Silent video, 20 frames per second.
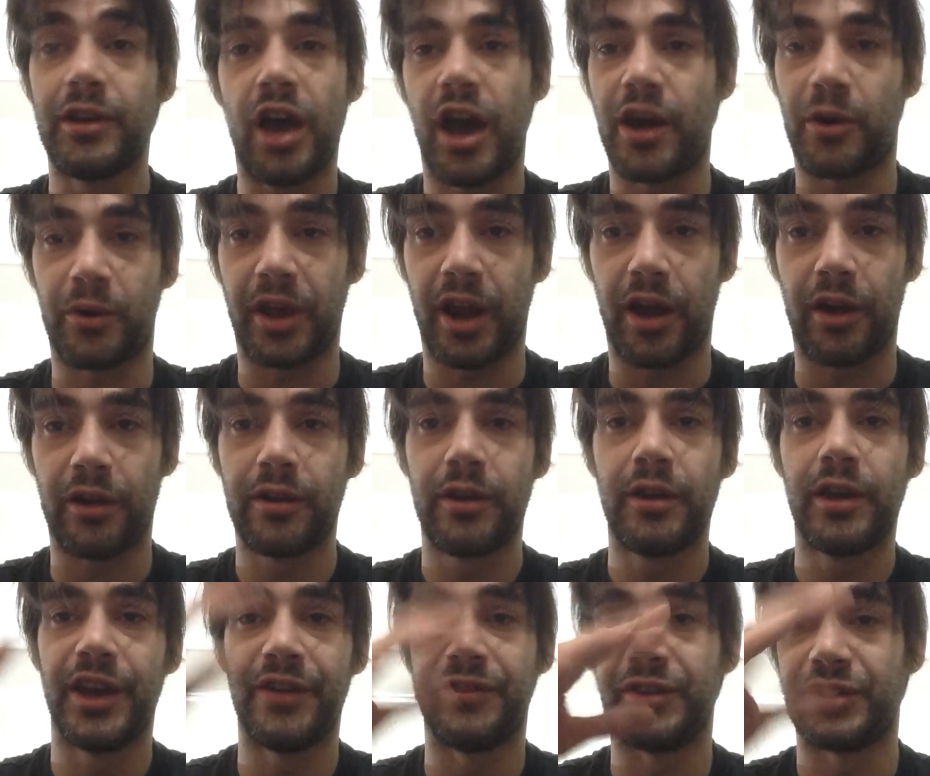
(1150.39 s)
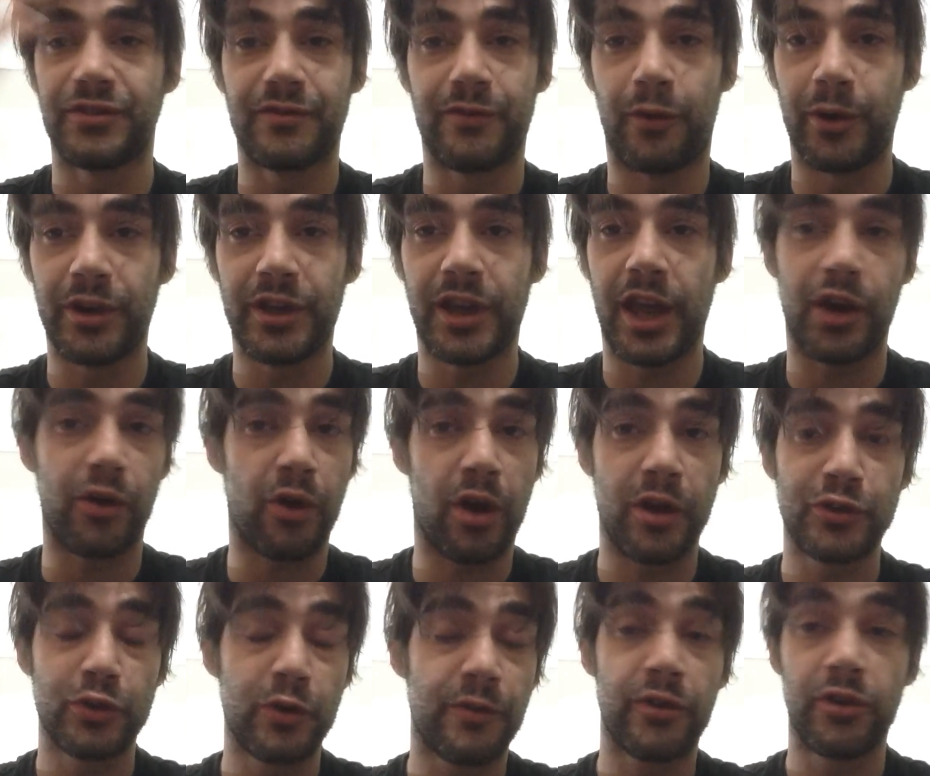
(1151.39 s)
I don't care. If it's 40K
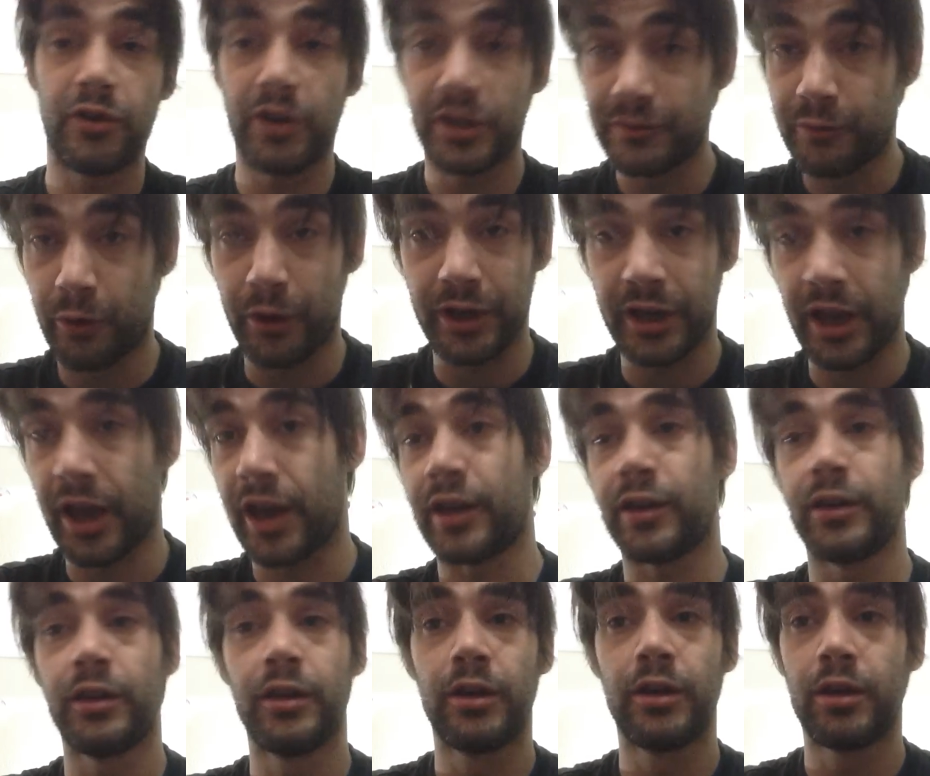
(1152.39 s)
crossover, it's 40K.